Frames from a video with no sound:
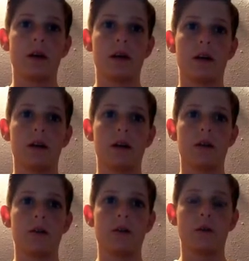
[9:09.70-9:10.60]
And then
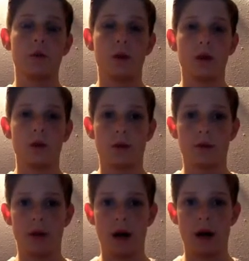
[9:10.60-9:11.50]
2 weeks went
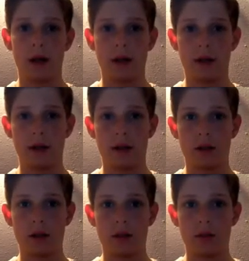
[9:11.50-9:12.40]
by and I didn't
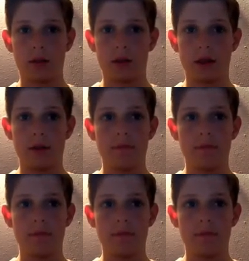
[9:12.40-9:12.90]
accept Islam.